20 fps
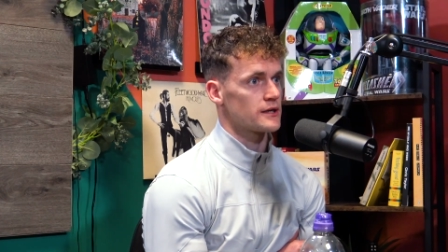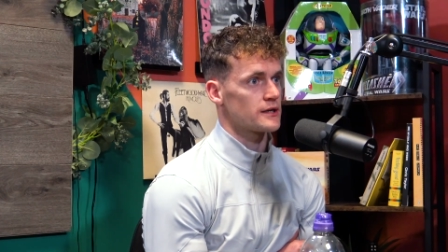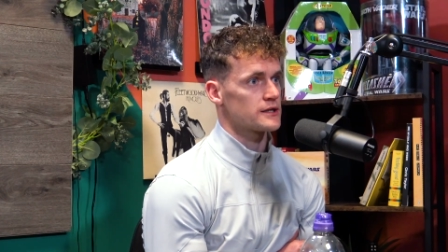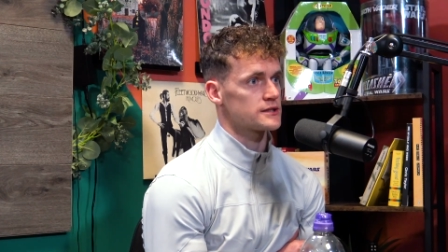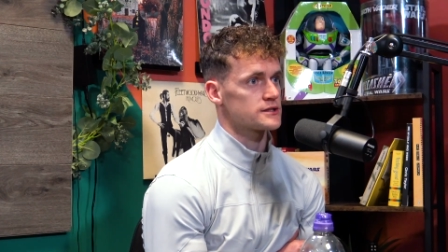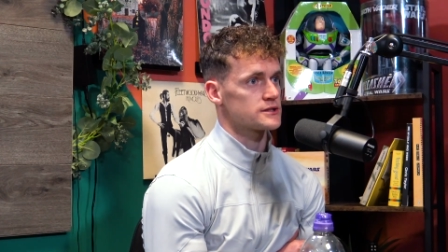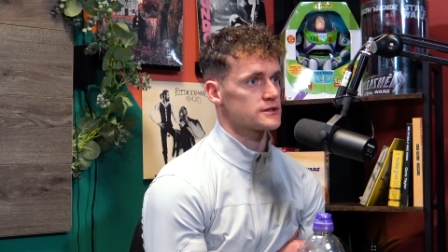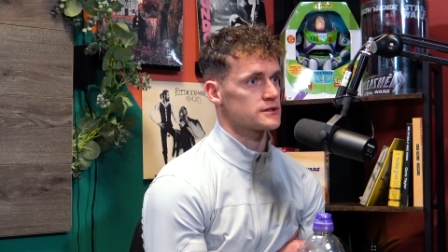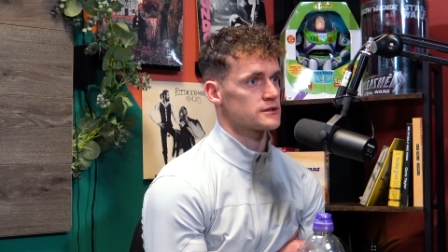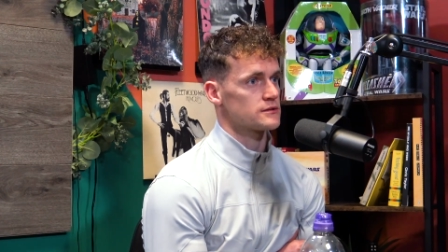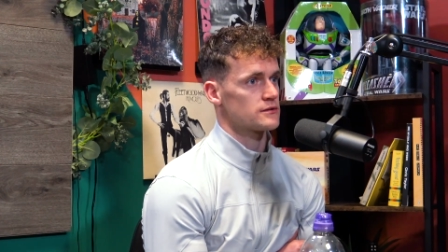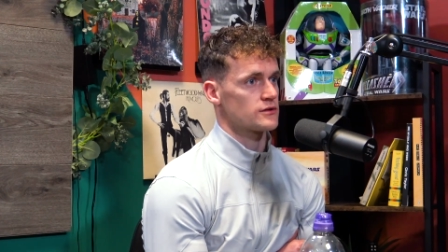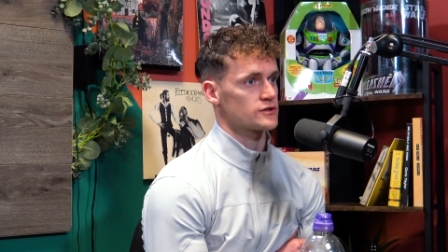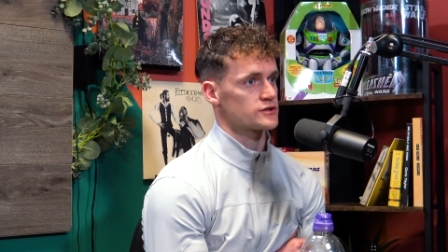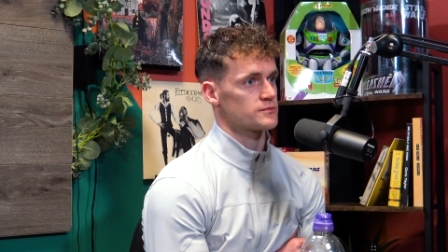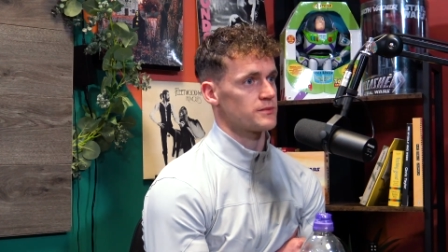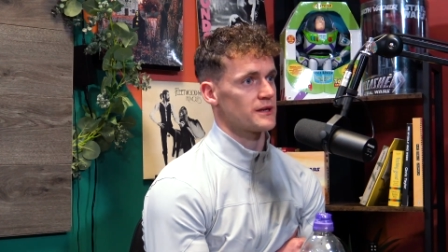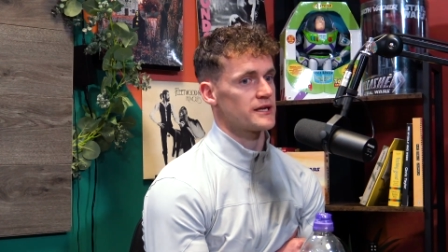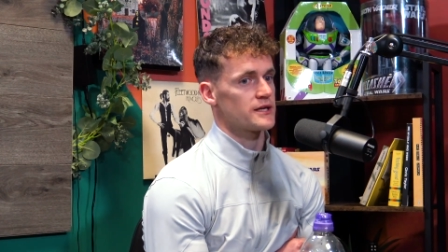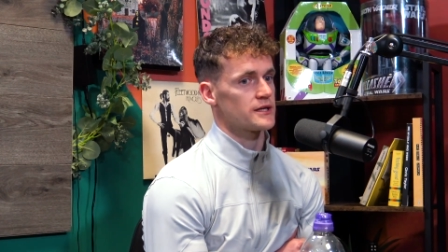It's there's
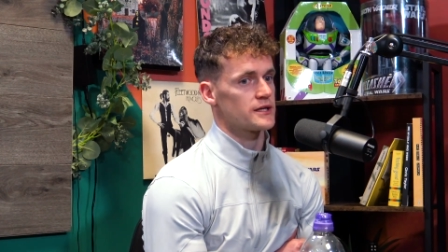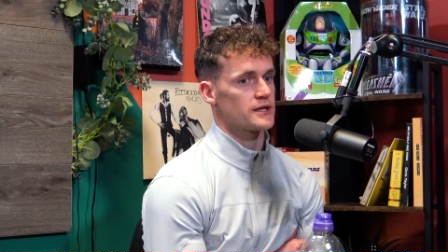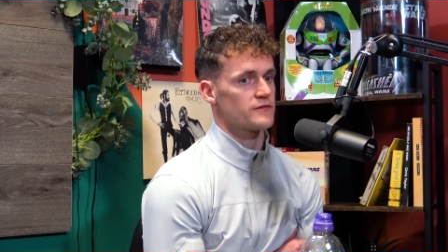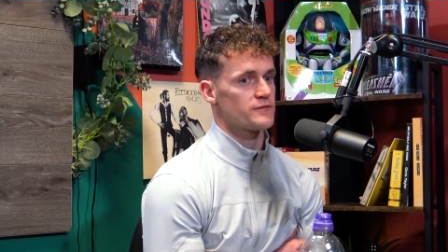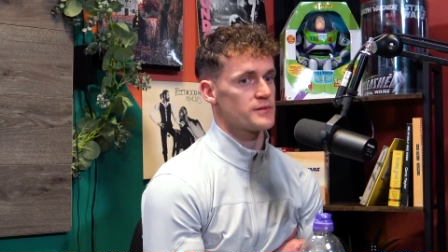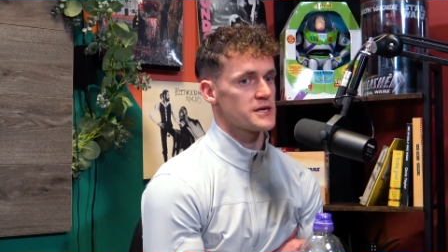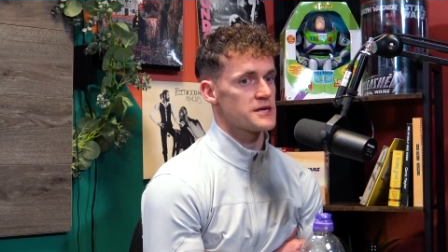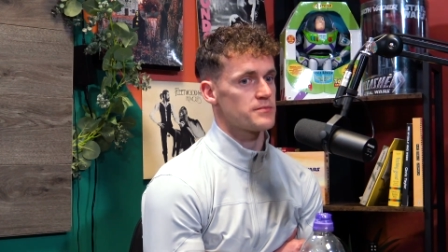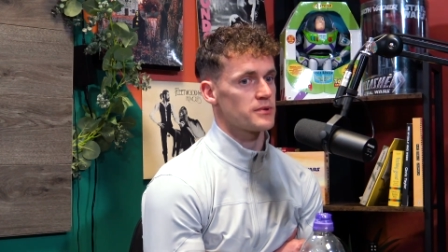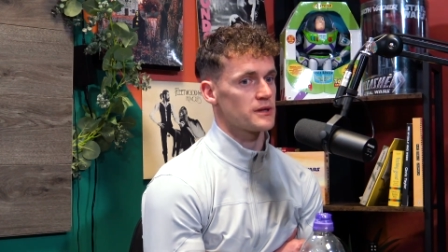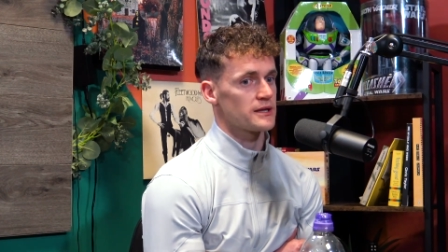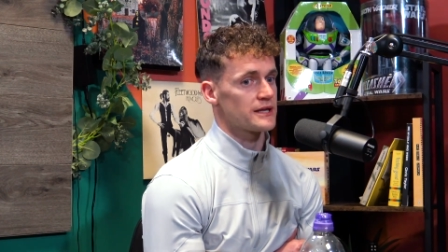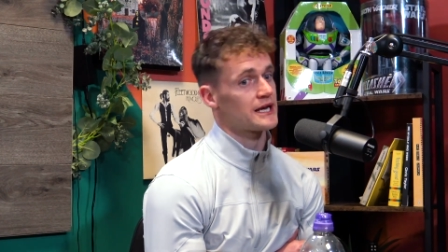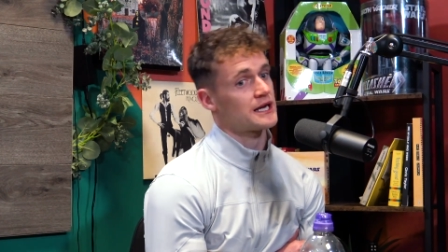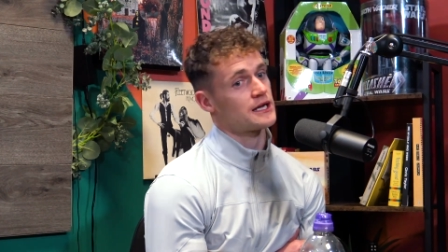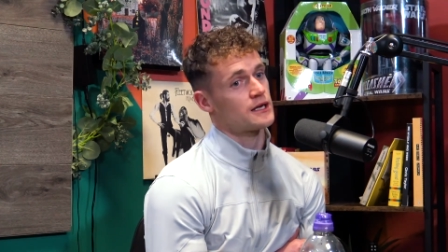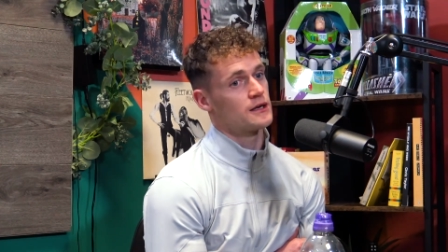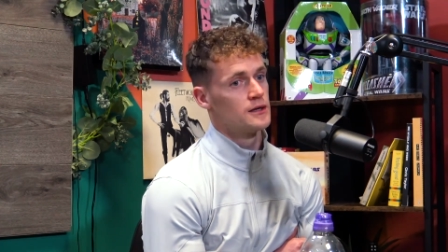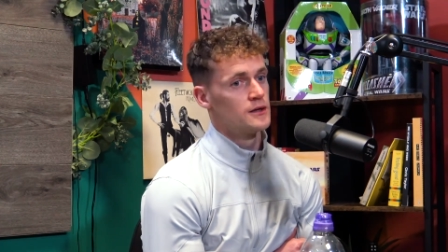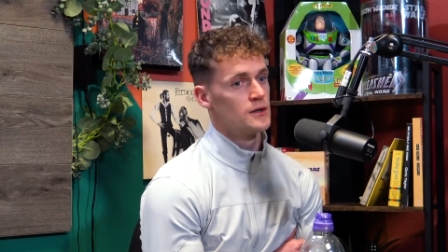plenty of people that